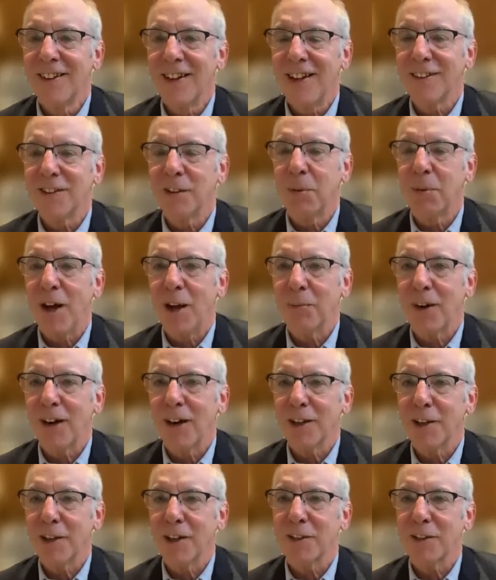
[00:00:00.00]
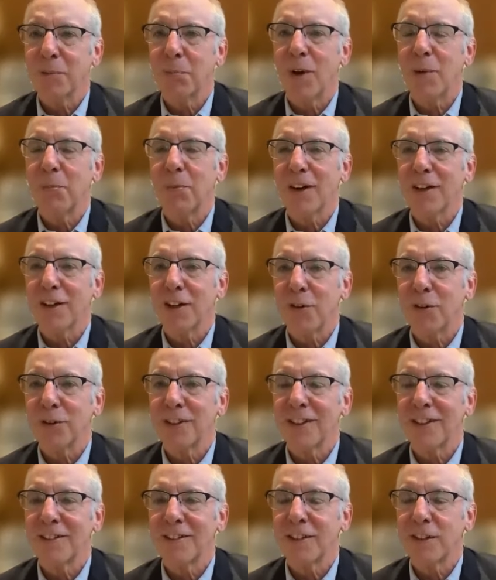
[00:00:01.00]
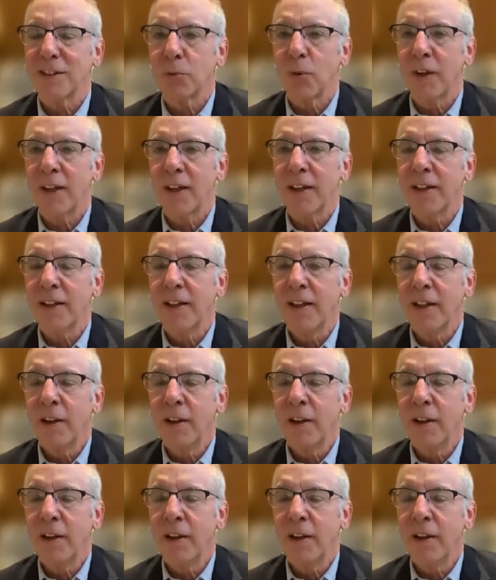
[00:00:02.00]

as the bond market because the bond market always gets its way.